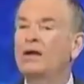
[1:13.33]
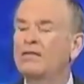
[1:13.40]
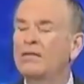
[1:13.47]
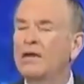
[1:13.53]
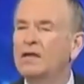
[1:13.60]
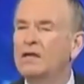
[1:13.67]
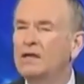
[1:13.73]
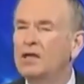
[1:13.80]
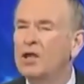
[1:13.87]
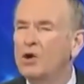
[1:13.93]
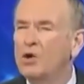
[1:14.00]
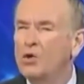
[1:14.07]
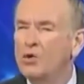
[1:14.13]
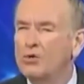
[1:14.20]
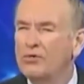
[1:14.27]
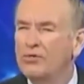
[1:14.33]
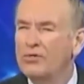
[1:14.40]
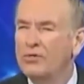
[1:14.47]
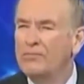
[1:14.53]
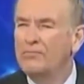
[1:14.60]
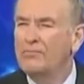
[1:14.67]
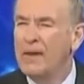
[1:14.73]
Why do they
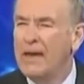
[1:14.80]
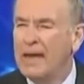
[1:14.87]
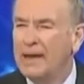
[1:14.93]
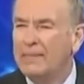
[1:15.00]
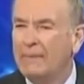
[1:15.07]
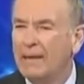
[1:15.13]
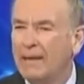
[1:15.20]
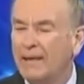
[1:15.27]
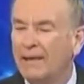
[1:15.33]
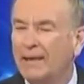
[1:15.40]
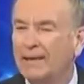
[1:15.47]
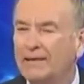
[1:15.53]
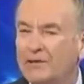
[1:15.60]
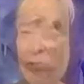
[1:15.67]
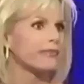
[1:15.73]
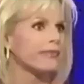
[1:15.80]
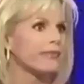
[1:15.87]
loathe the baby